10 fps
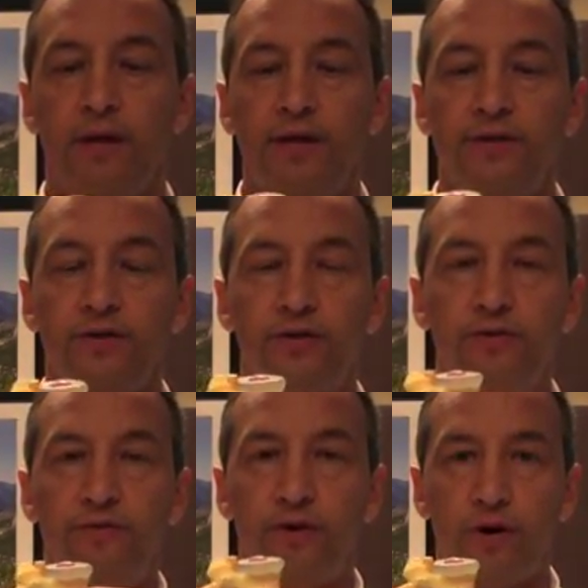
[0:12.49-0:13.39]
These are
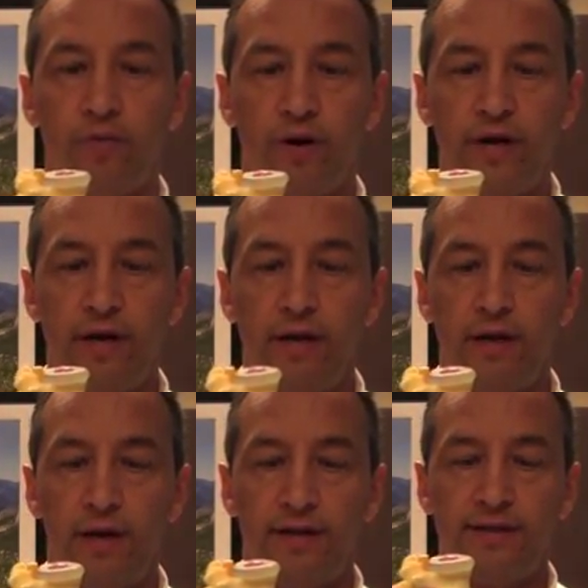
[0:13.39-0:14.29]
two vertebrae.
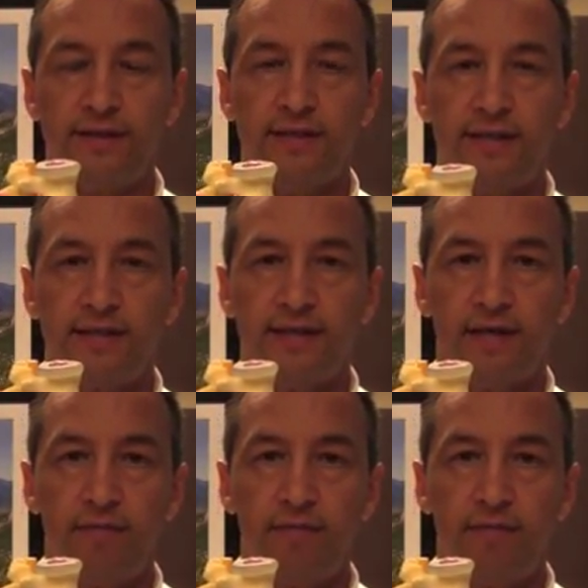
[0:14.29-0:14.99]
This is a disc